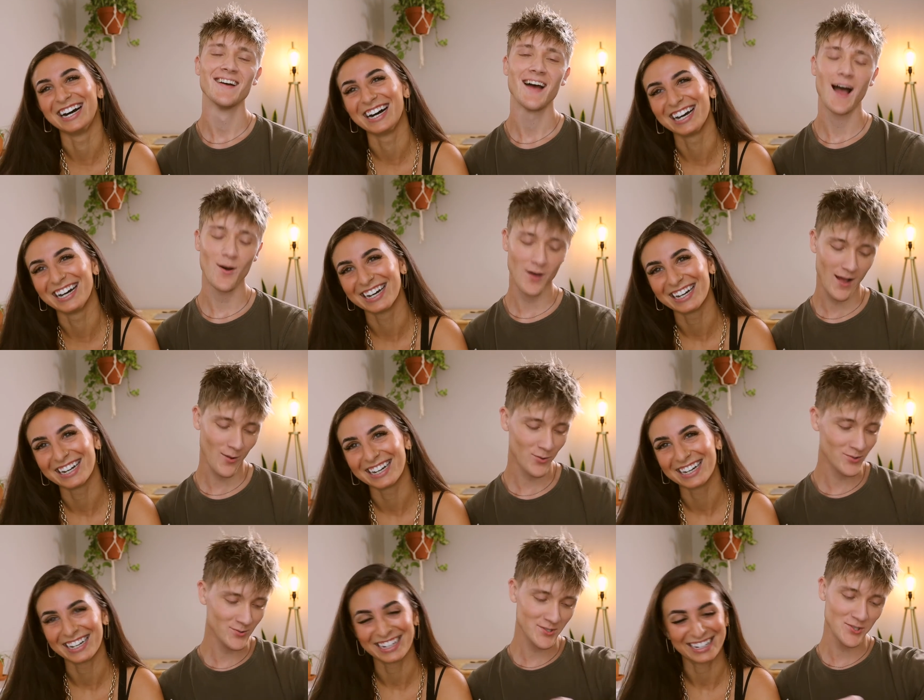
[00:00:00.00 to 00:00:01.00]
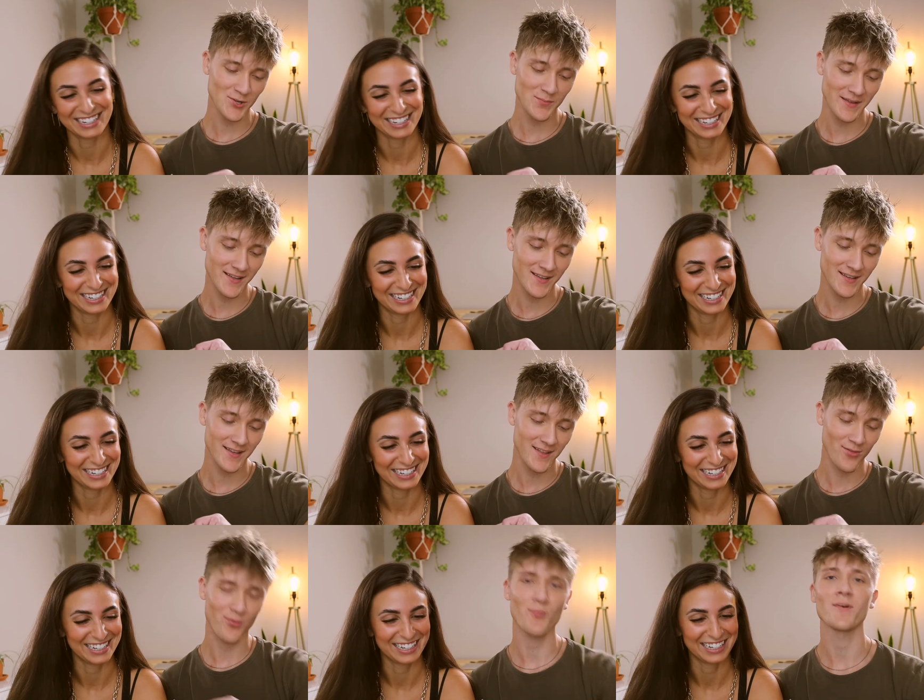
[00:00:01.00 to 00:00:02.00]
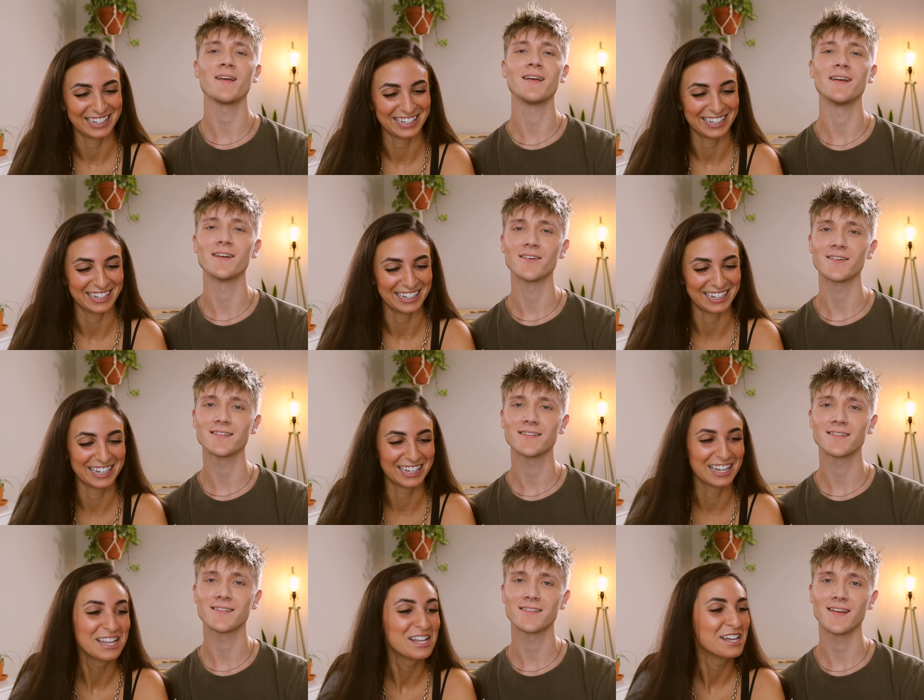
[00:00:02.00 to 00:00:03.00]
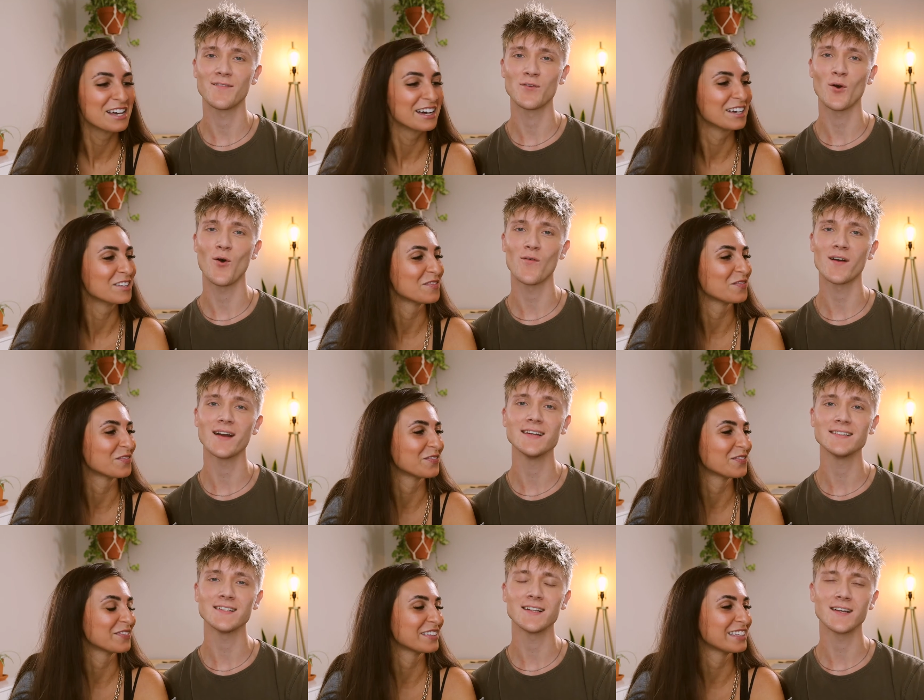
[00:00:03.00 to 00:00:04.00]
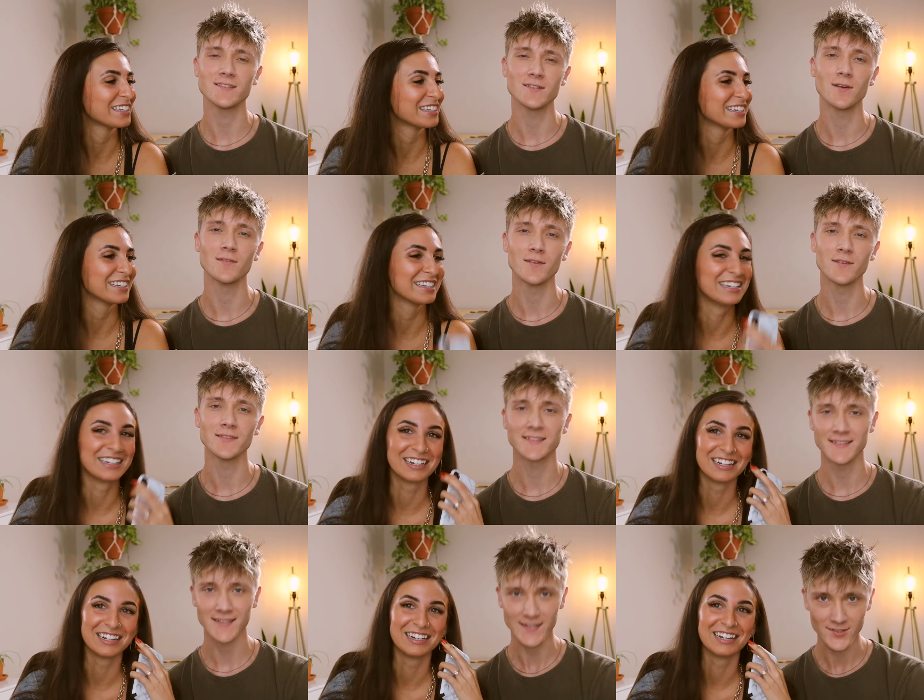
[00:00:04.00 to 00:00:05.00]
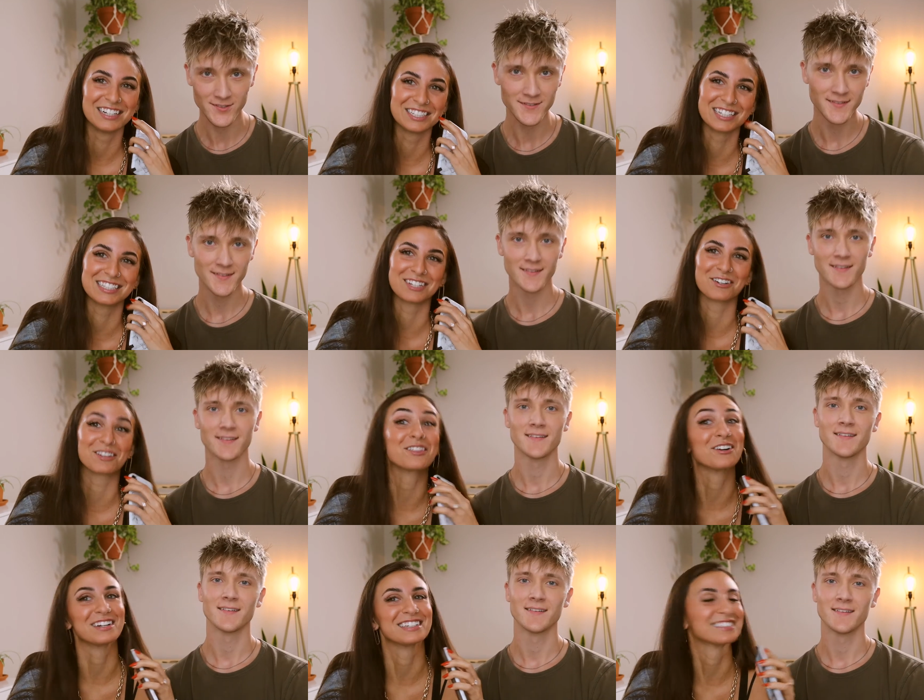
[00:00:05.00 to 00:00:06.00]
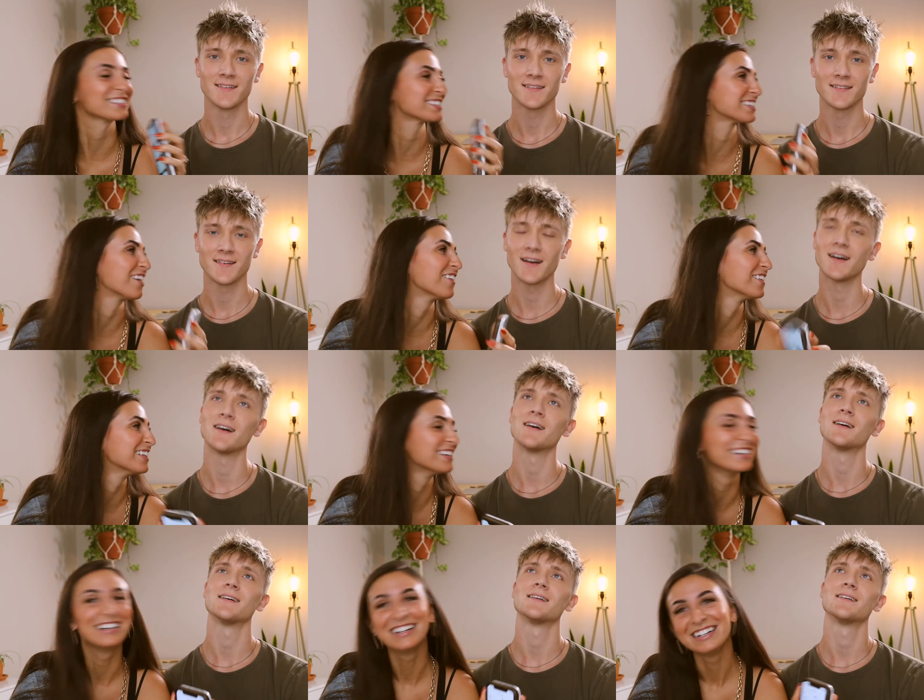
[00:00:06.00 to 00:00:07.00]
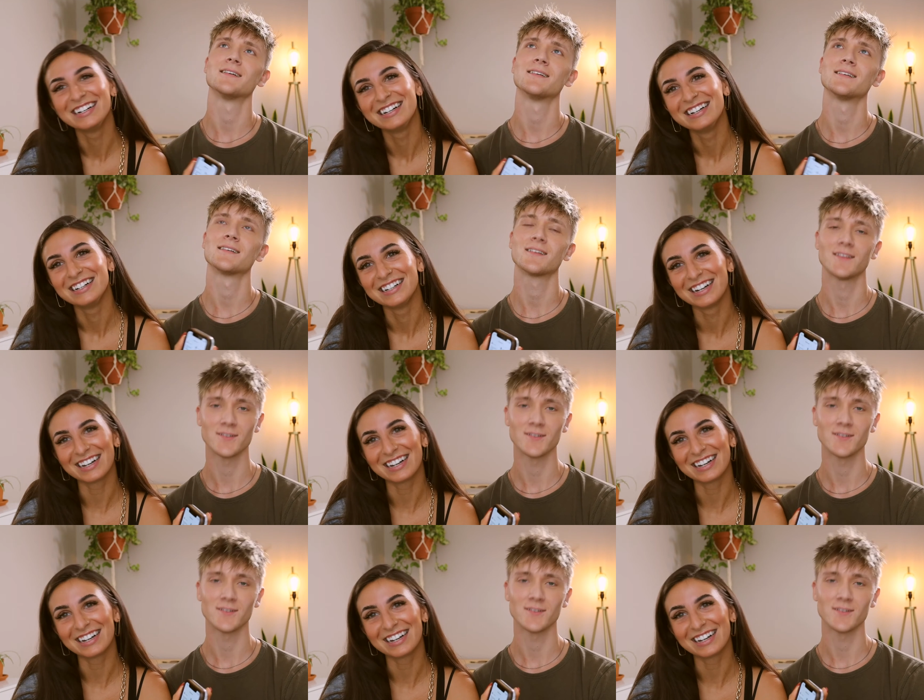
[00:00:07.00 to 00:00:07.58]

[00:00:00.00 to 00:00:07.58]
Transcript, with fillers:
Speaker 1: how, how old would you be in three years? If you're over 18, I don't know if it's legal. She's in her 30s, so.